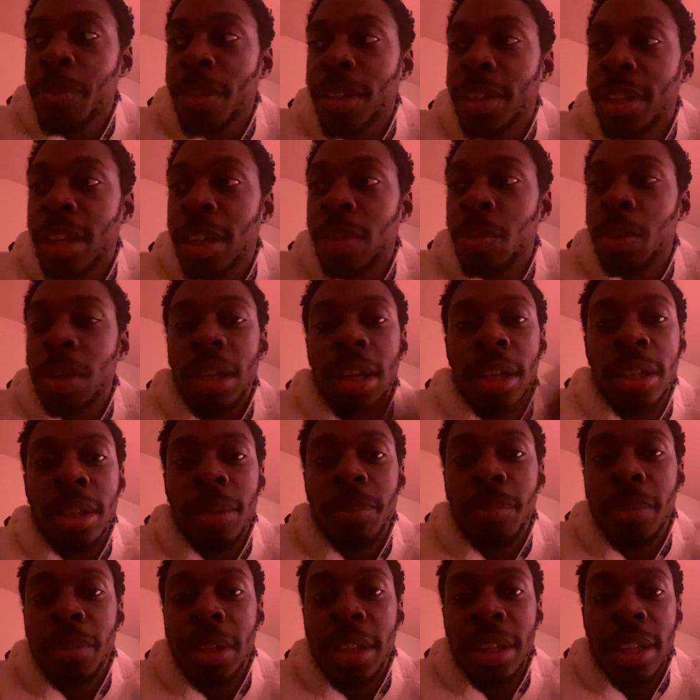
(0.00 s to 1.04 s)
then we end
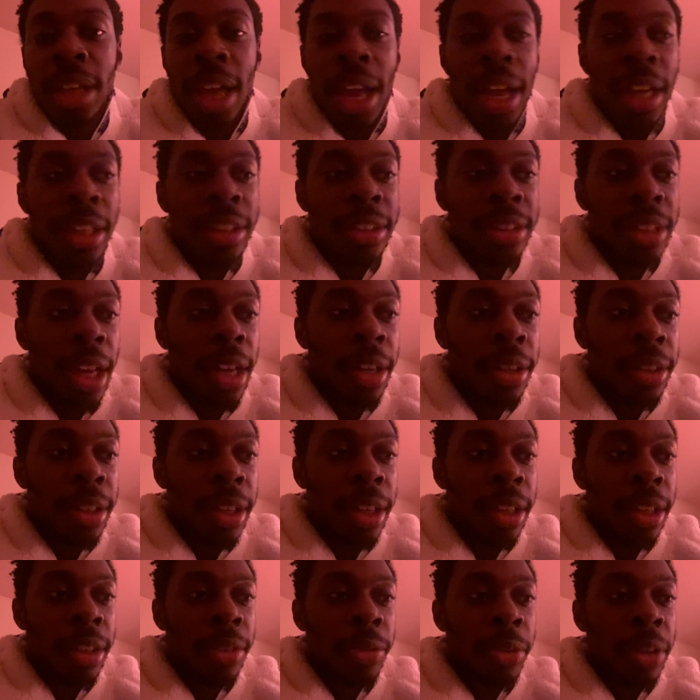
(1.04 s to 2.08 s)
up being asked out
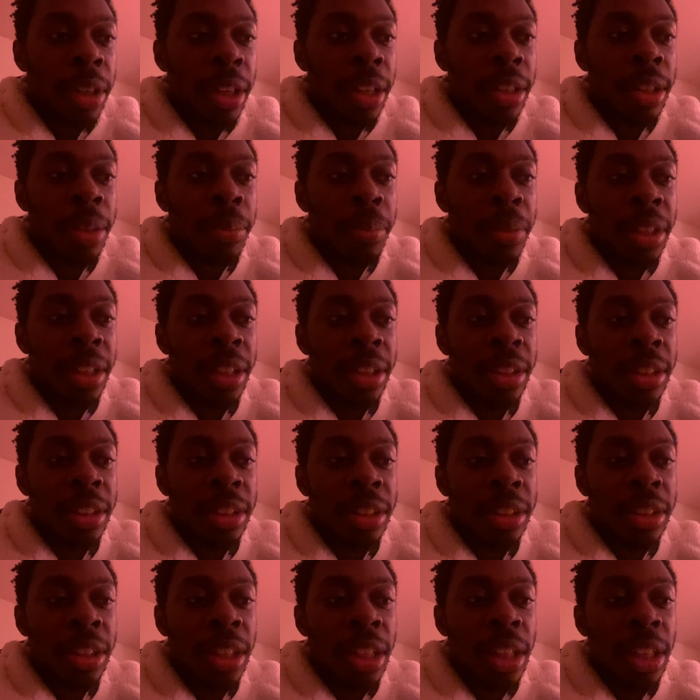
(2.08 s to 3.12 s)
and we end up being in
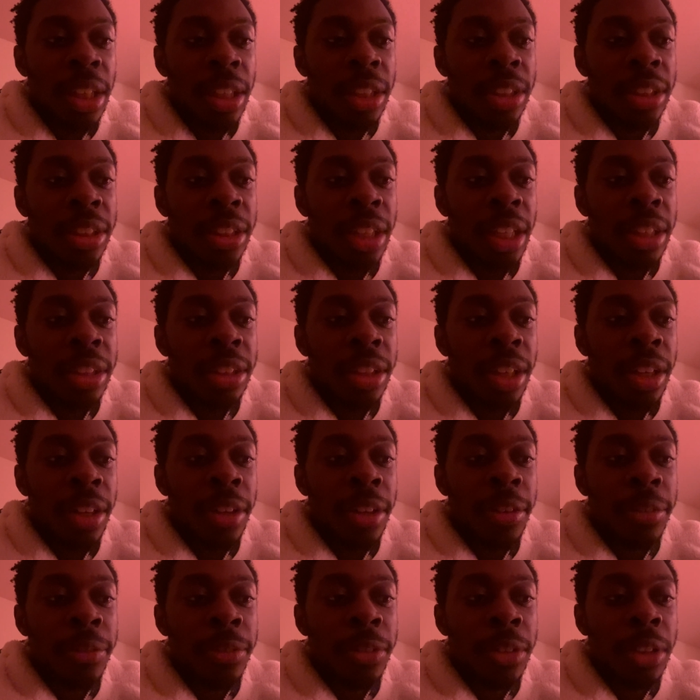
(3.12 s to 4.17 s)
these states
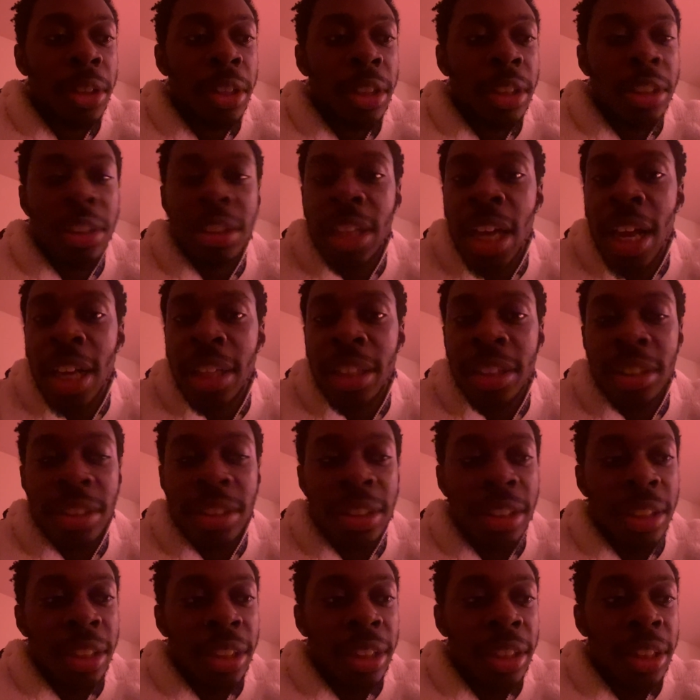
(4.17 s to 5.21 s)
of
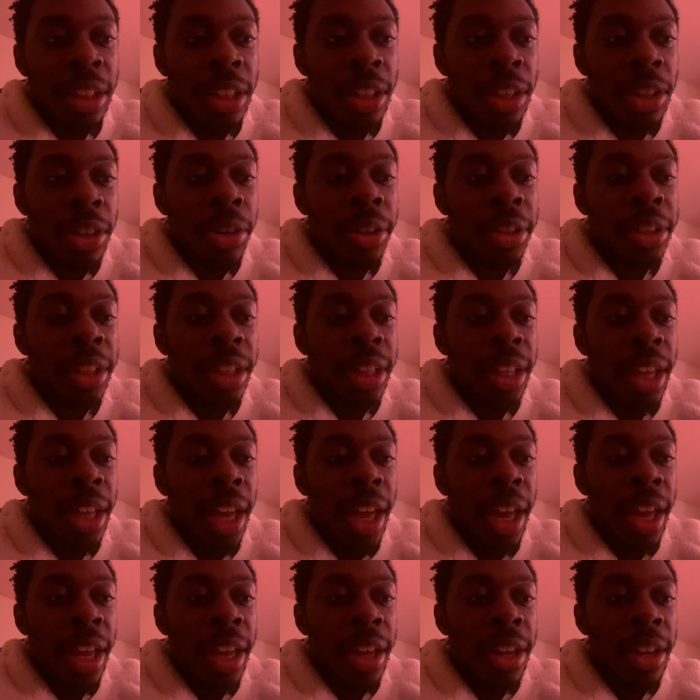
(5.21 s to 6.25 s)
stagnancy or
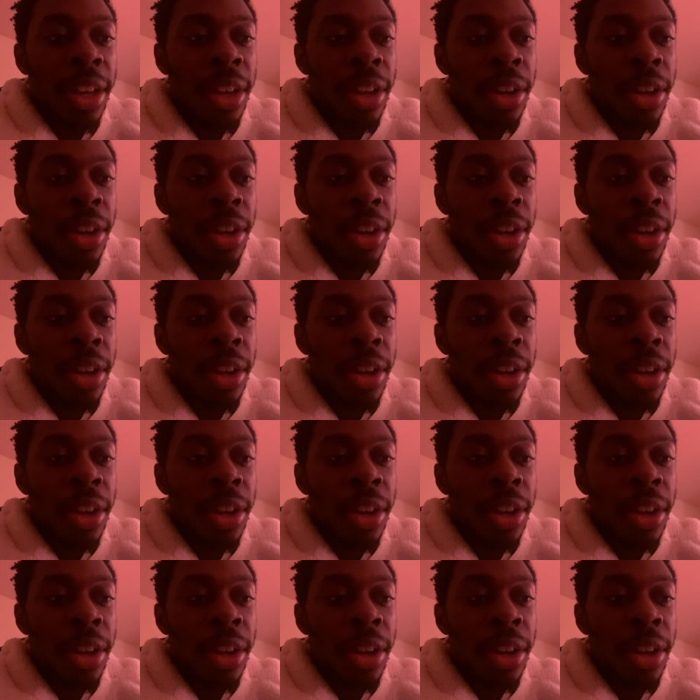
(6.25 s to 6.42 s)
decay